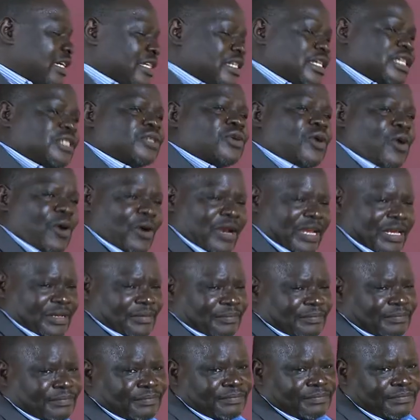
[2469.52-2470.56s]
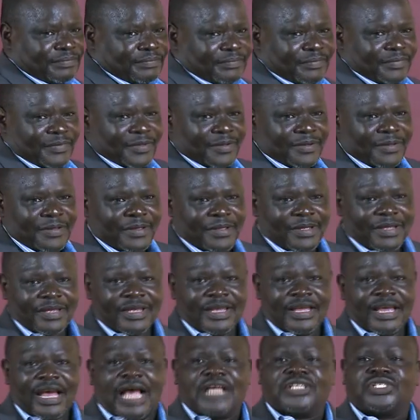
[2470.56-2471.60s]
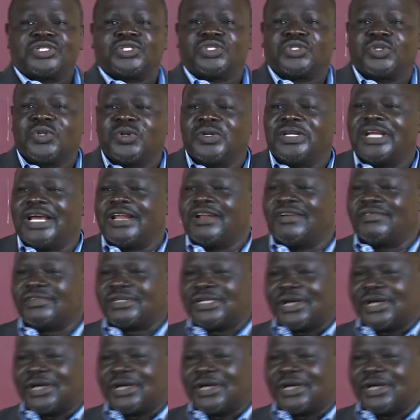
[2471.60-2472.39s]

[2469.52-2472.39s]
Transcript: in this calling. As children of